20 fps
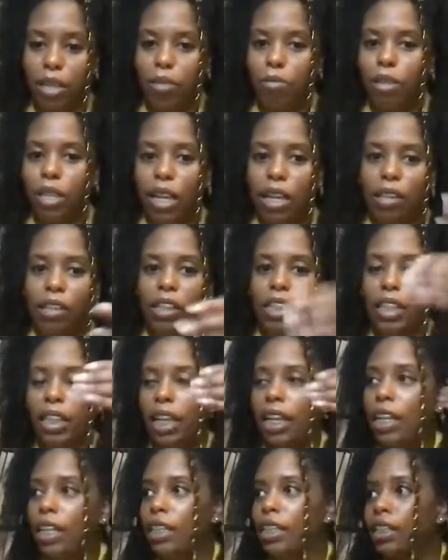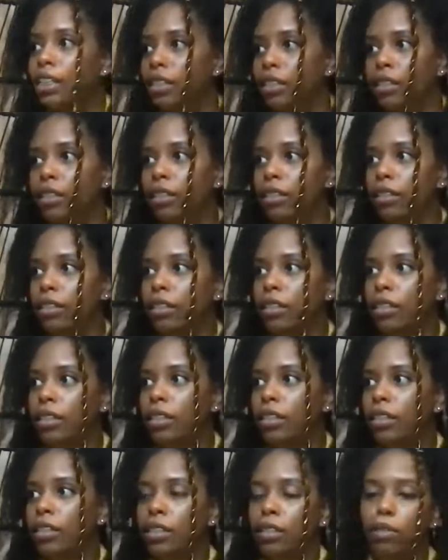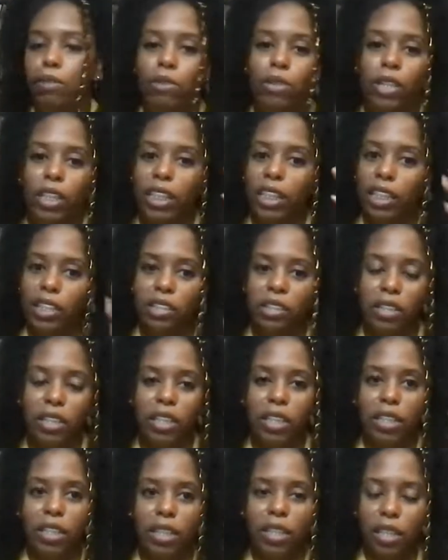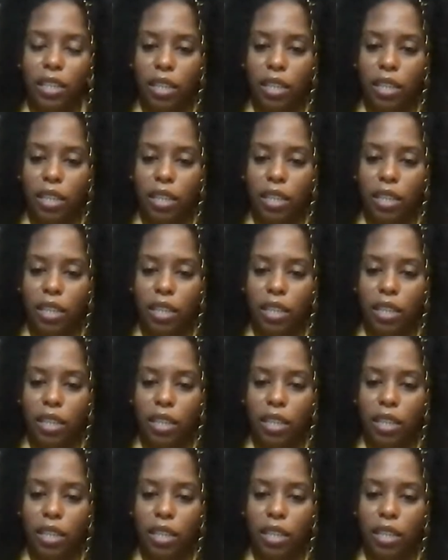but I only got 4 countries,